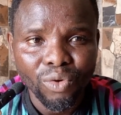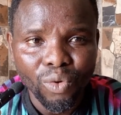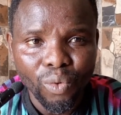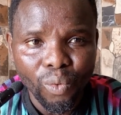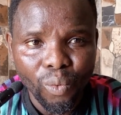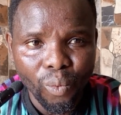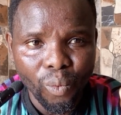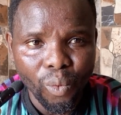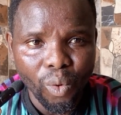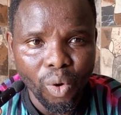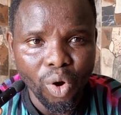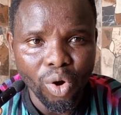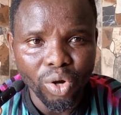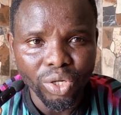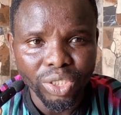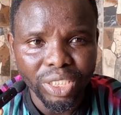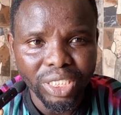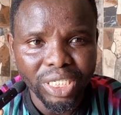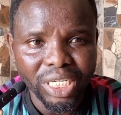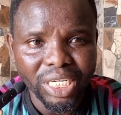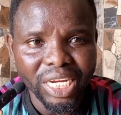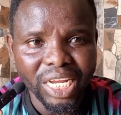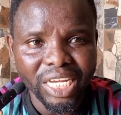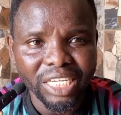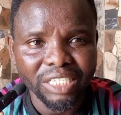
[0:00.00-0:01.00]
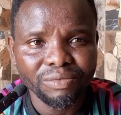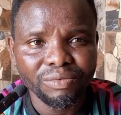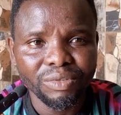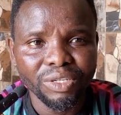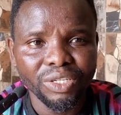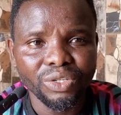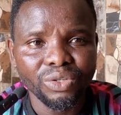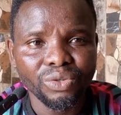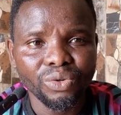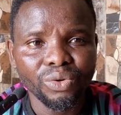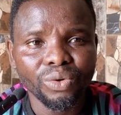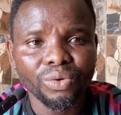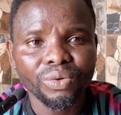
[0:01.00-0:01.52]
Watch the next
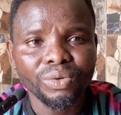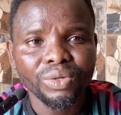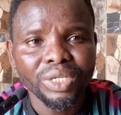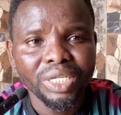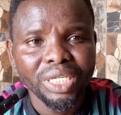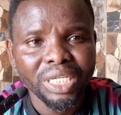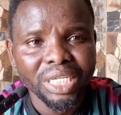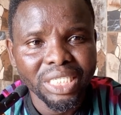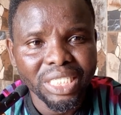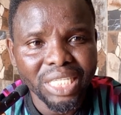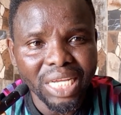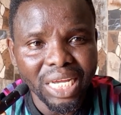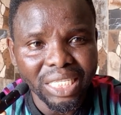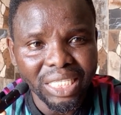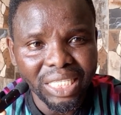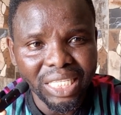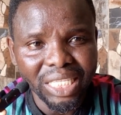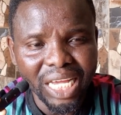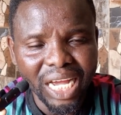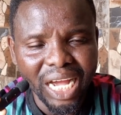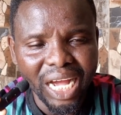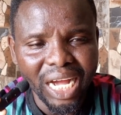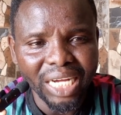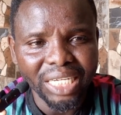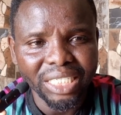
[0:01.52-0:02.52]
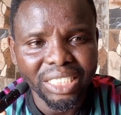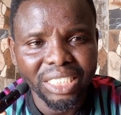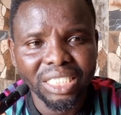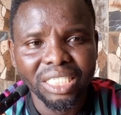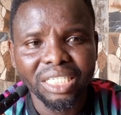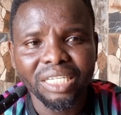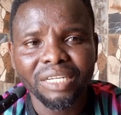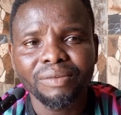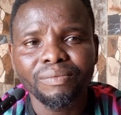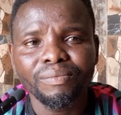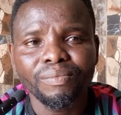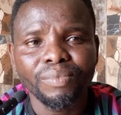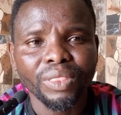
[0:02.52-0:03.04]
video. It's
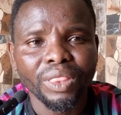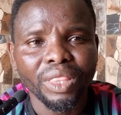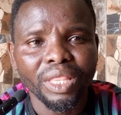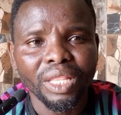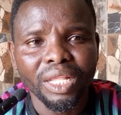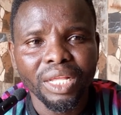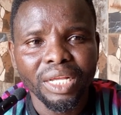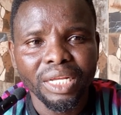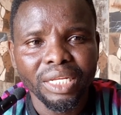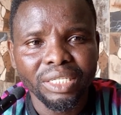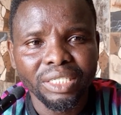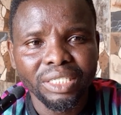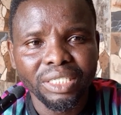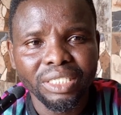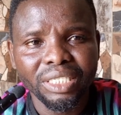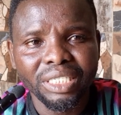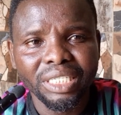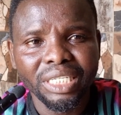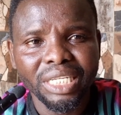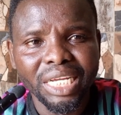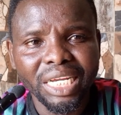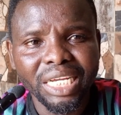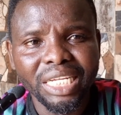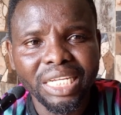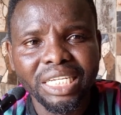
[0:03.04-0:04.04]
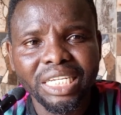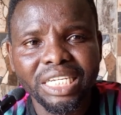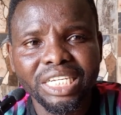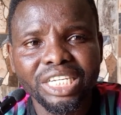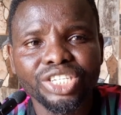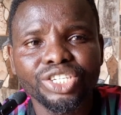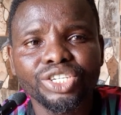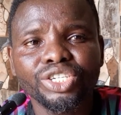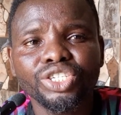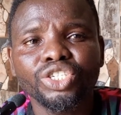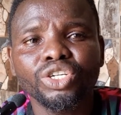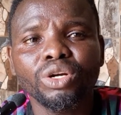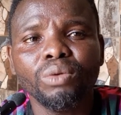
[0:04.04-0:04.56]
attached in the
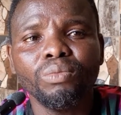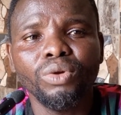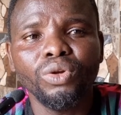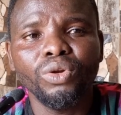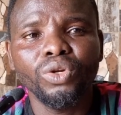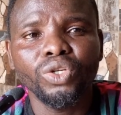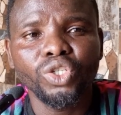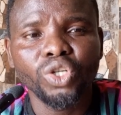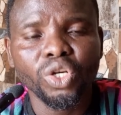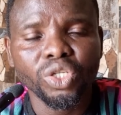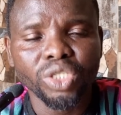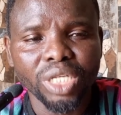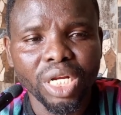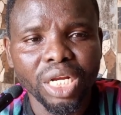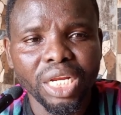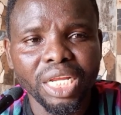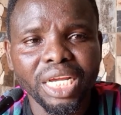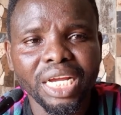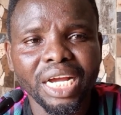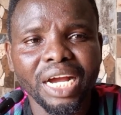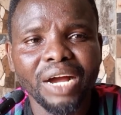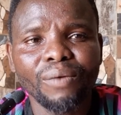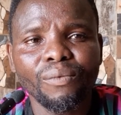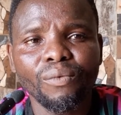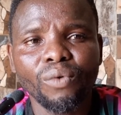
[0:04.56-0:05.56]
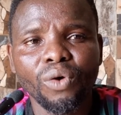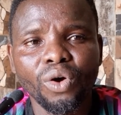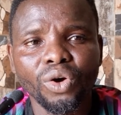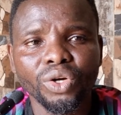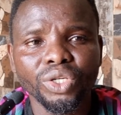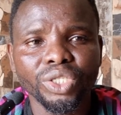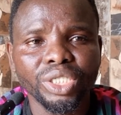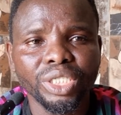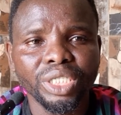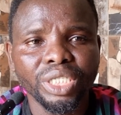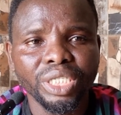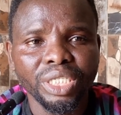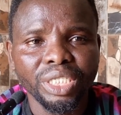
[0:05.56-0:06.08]
description below. Just click and
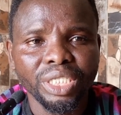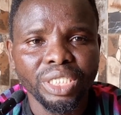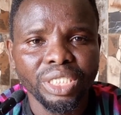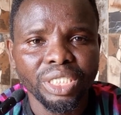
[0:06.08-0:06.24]
watch.